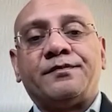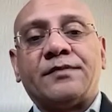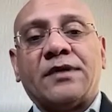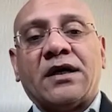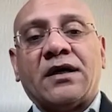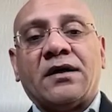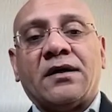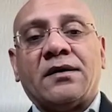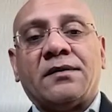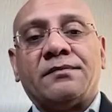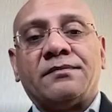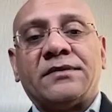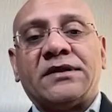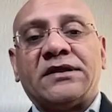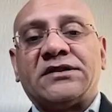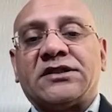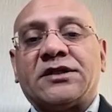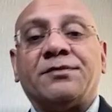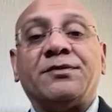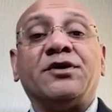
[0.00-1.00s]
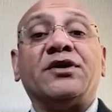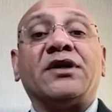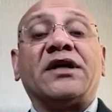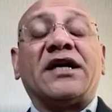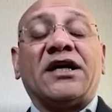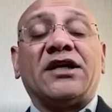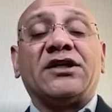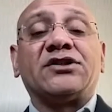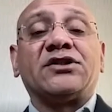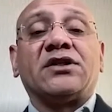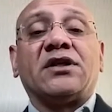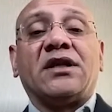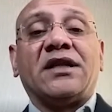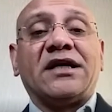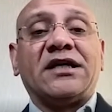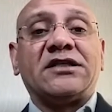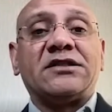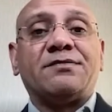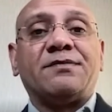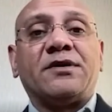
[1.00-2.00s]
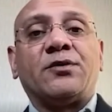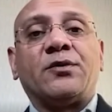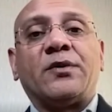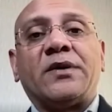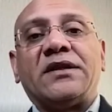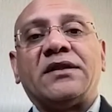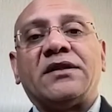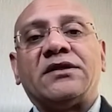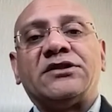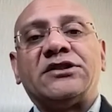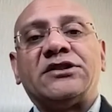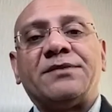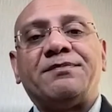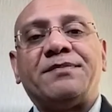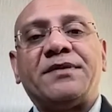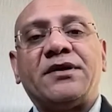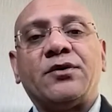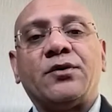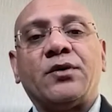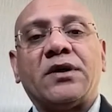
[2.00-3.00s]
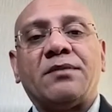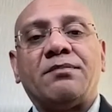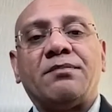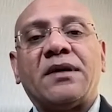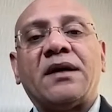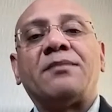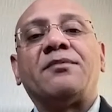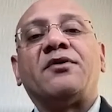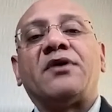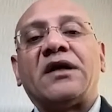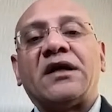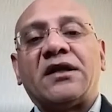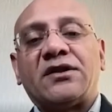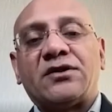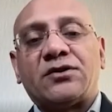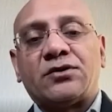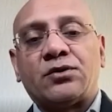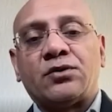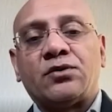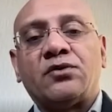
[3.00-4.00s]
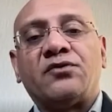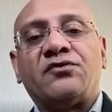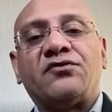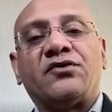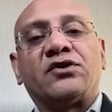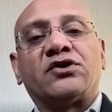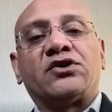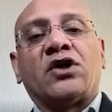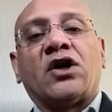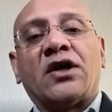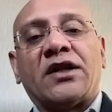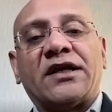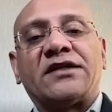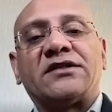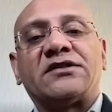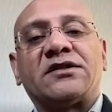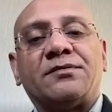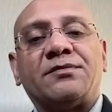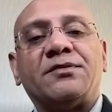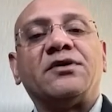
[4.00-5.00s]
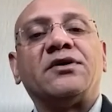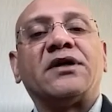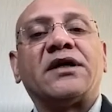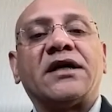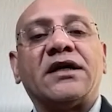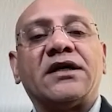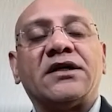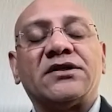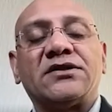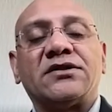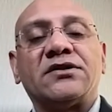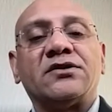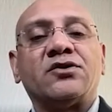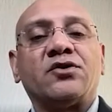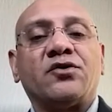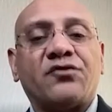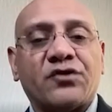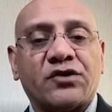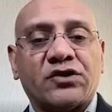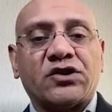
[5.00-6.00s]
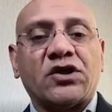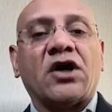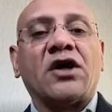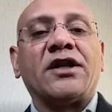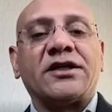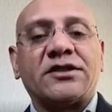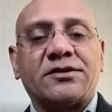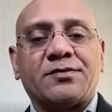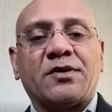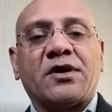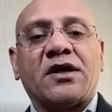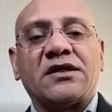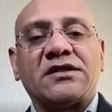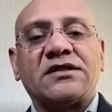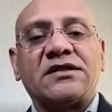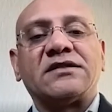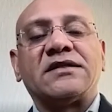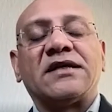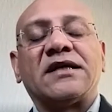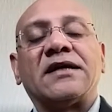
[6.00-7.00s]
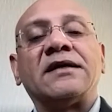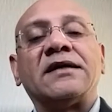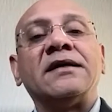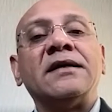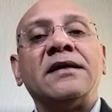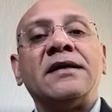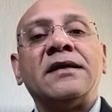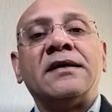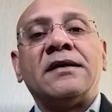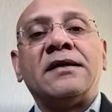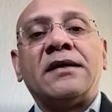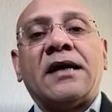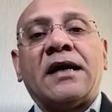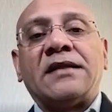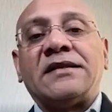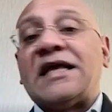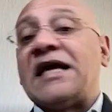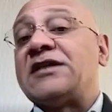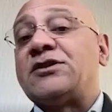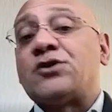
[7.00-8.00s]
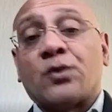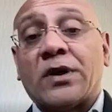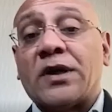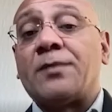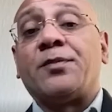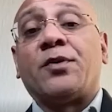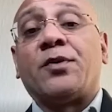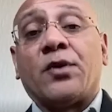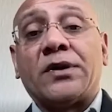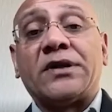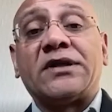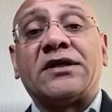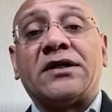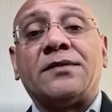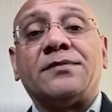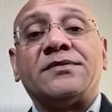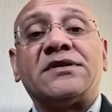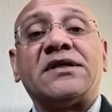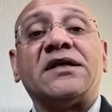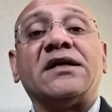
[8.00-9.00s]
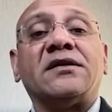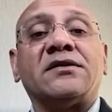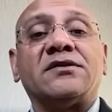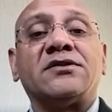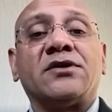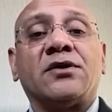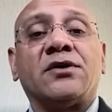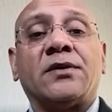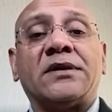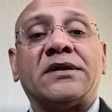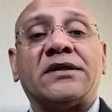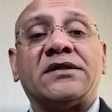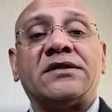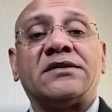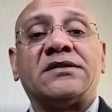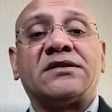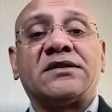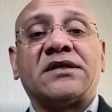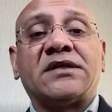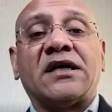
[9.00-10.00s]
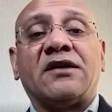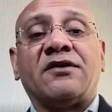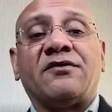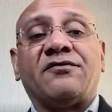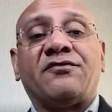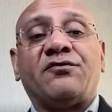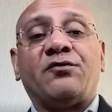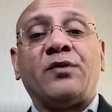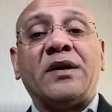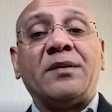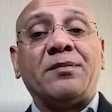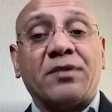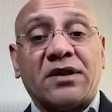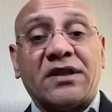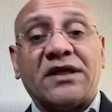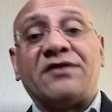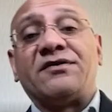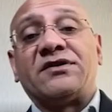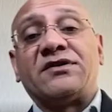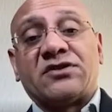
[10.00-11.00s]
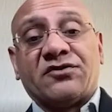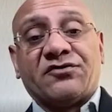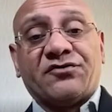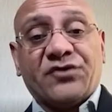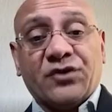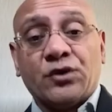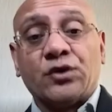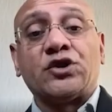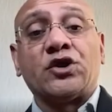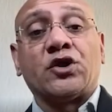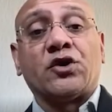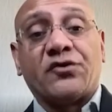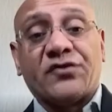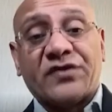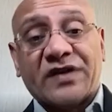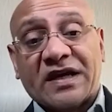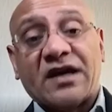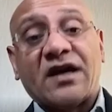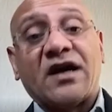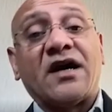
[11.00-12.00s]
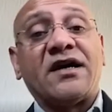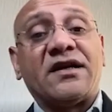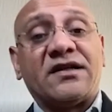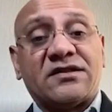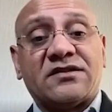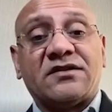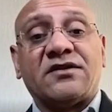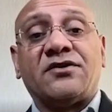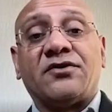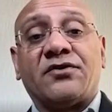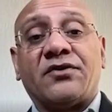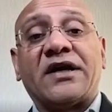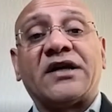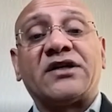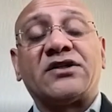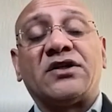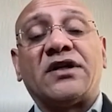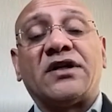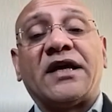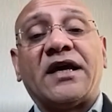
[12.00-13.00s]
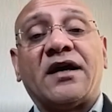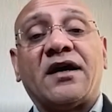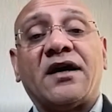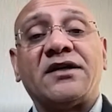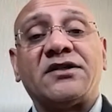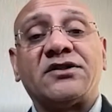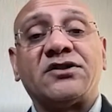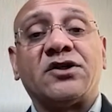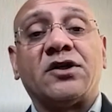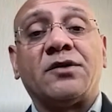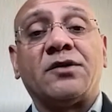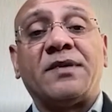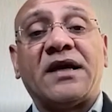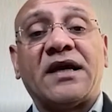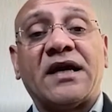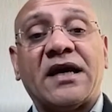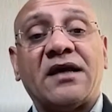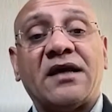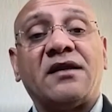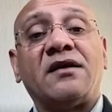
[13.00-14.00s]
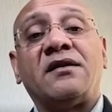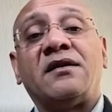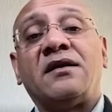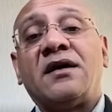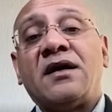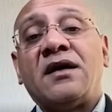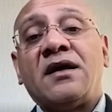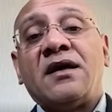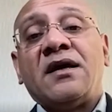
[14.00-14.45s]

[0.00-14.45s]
communication links between the GPU and memory to mm-hmm. photonics communications or photonics processing. And that's where Poet comes in. So it is kind of, we believe it's the future of AI. It's the direction AI is going to be headed